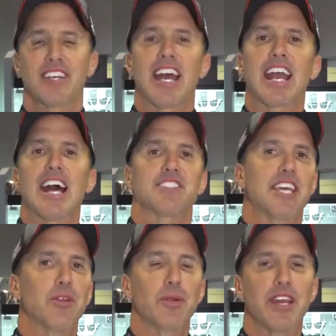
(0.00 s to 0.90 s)
Hey guys,
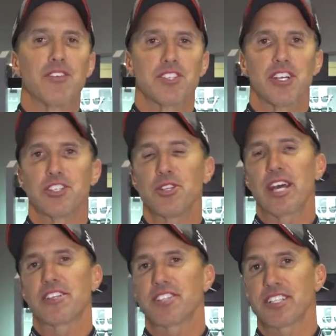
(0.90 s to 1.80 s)
Edwin Evers here,
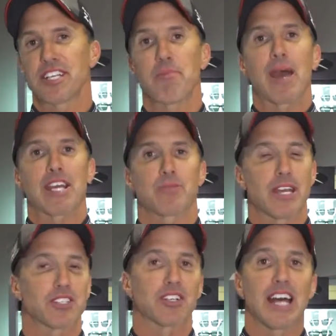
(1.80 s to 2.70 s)
2016
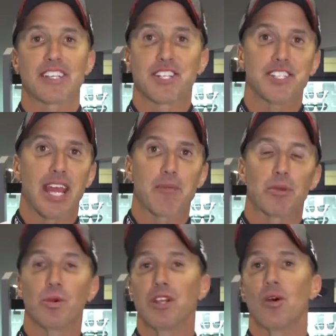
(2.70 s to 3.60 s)
Bassmaster Classic
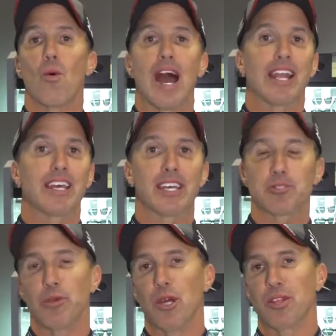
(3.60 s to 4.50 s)
Champion. We're in the Wiley X
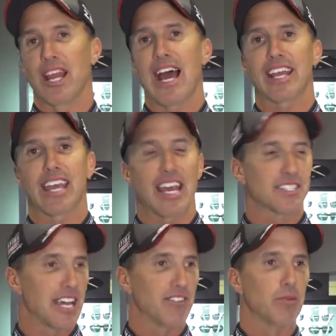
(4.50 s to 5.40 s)
booth at
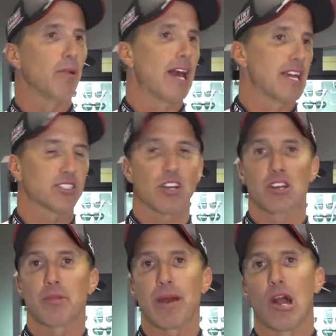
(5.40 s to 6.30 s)
ICAST having a blast
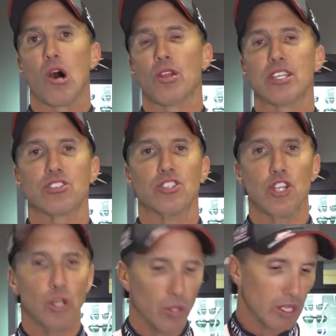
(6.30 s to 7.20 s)
talking about all these
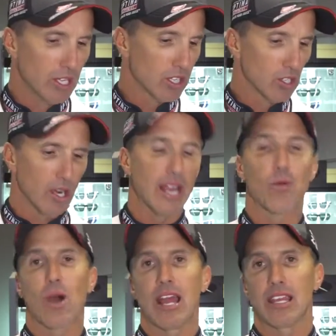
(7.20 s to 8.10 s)
new great
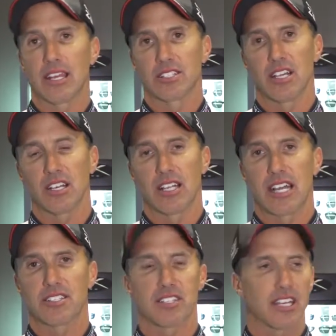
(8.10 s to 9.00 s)
Wiley X
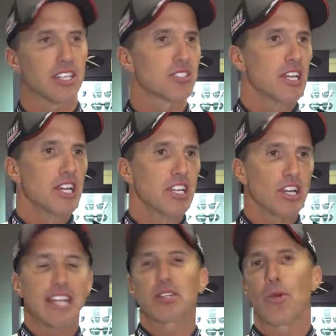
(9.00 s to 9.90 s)
sunglasses. And just, you're
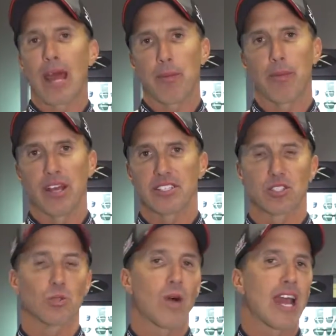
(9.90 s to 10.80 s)
at the right place
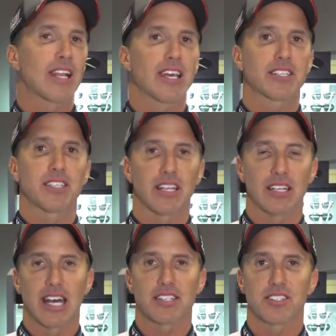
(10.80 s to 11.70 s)
because Wiley X
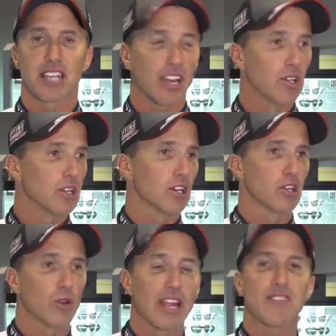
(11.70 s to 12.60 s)
sunglasses not only are
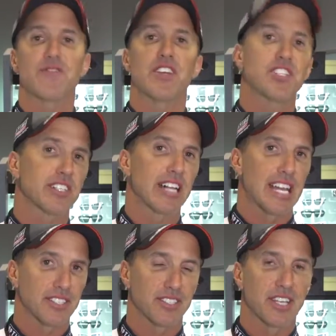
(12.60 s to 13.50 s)
great fishing
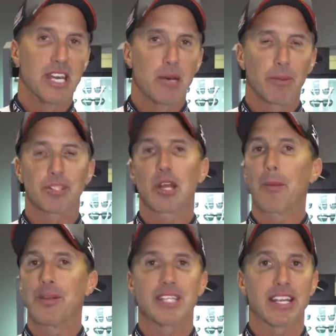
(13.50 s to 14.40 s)
glasses, but they're going
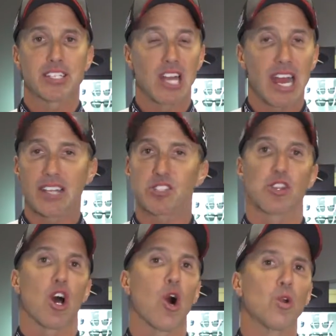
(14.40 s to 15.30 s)
to protect your eyes. They're
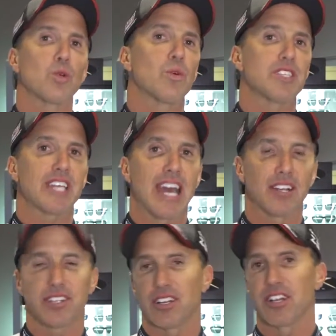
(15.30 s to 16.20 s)
the only ones
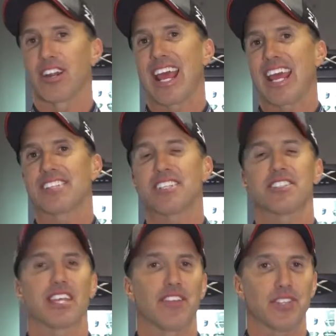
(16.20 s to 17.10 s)
out there that are ANSI
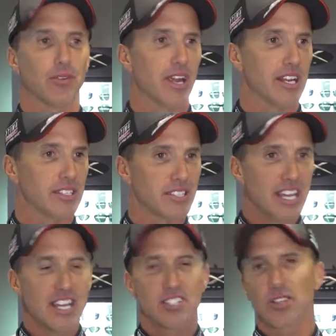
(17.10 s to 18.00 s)
safety rating.
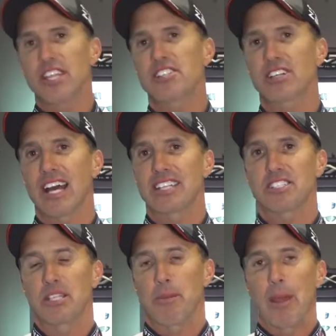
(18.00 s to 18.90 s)
So these are
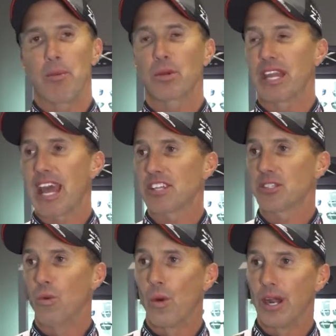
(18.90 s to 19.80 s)
glasses that people can
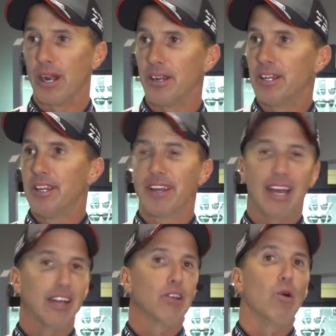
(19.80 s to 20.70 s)
actually wear
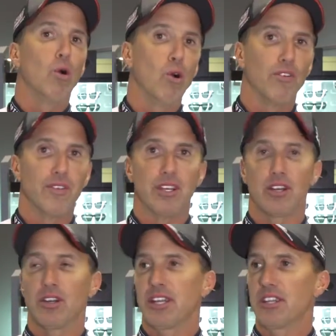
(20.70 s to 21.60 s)
out in the oil
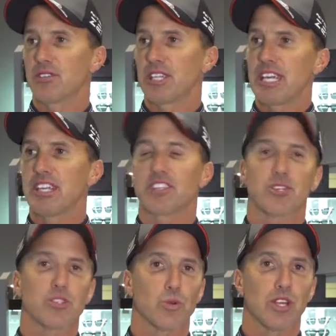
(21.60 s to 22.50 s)
field or in those
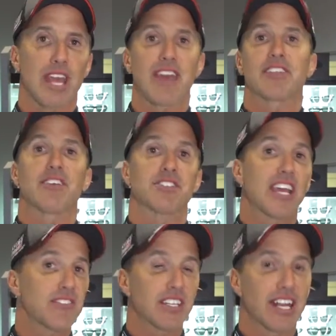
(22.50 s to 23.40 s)
industries where you have to have
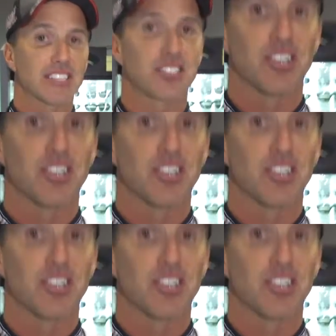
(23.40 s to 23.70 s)
safety glasses